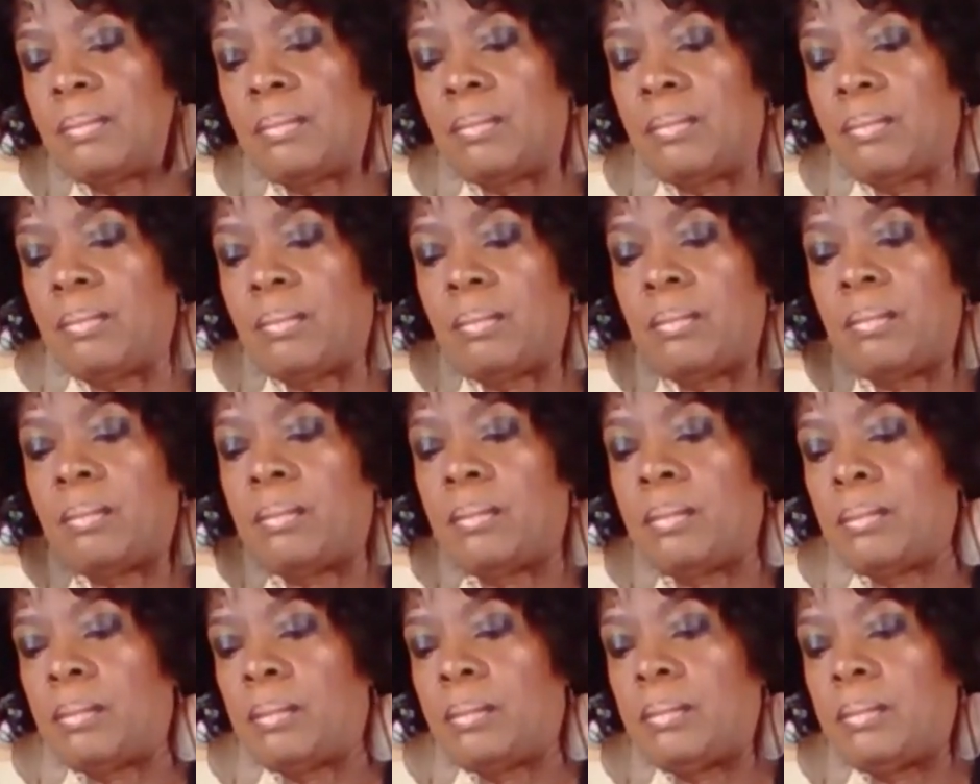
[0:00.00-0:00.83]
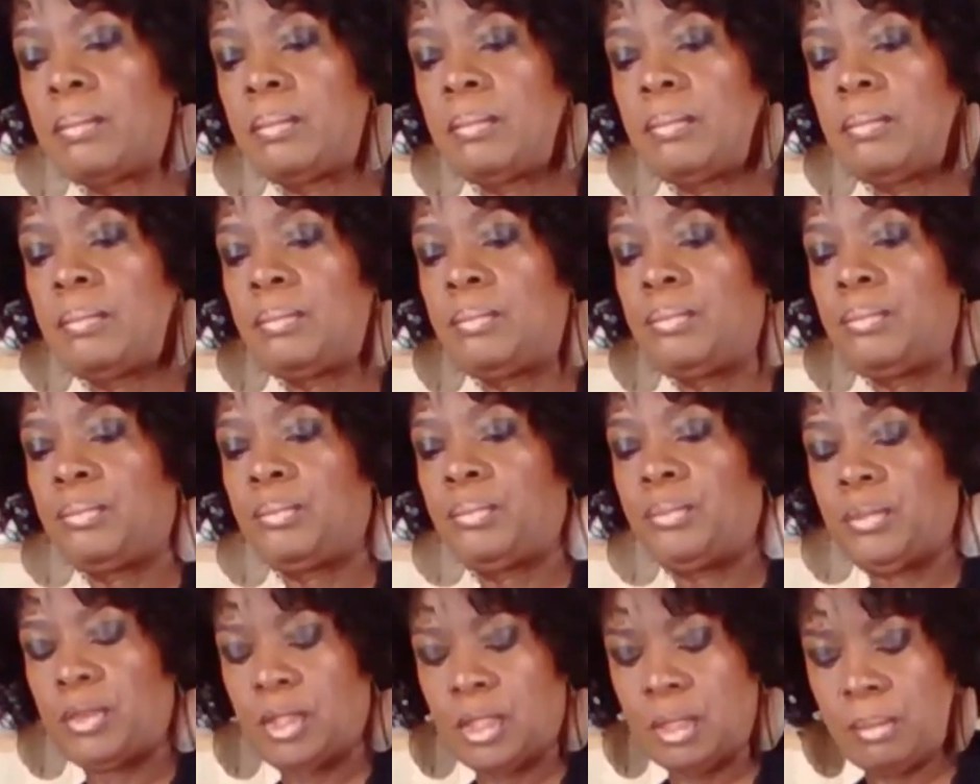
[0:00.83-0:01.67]
So
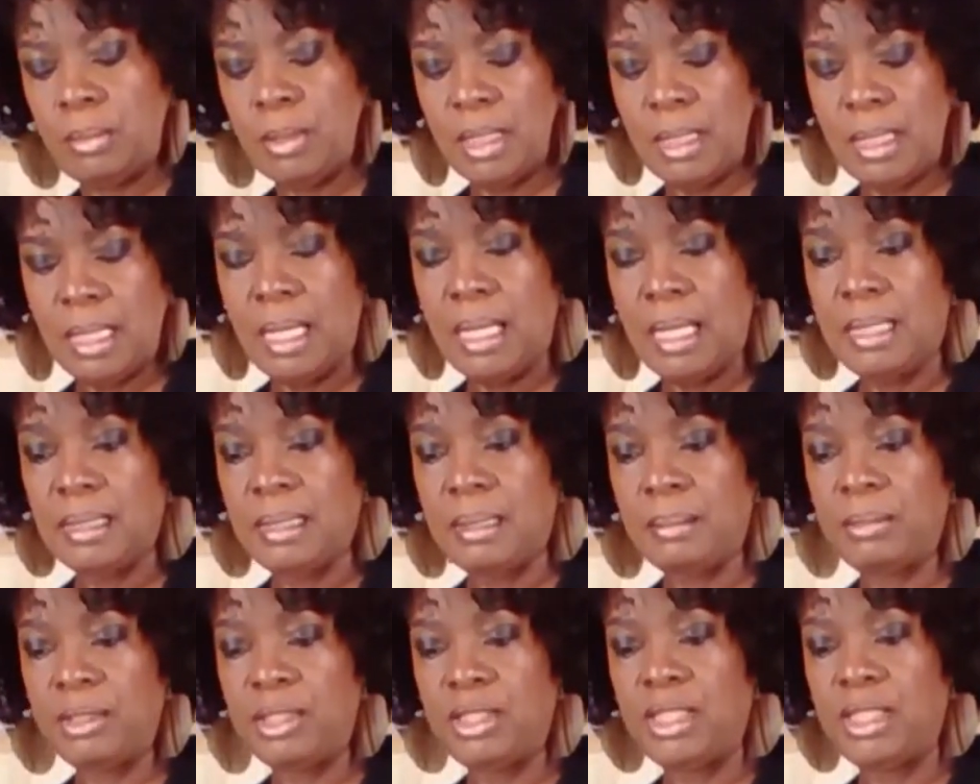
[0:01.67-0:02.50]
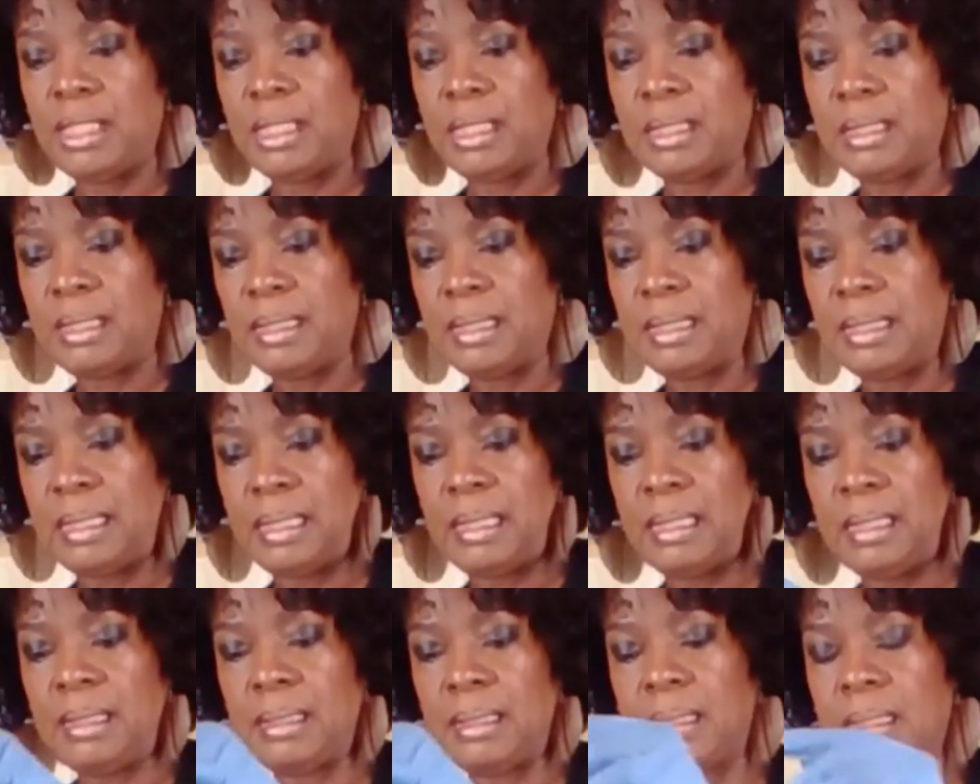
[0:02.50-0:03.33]
I'm going to add some chia
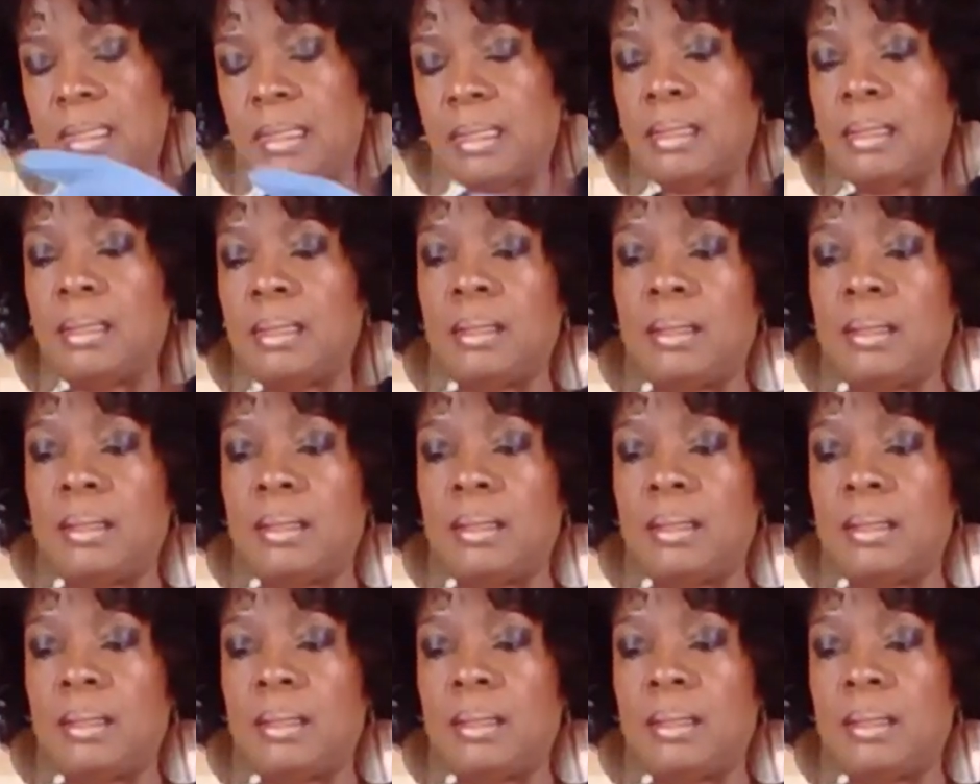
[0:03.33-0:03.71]
seeds.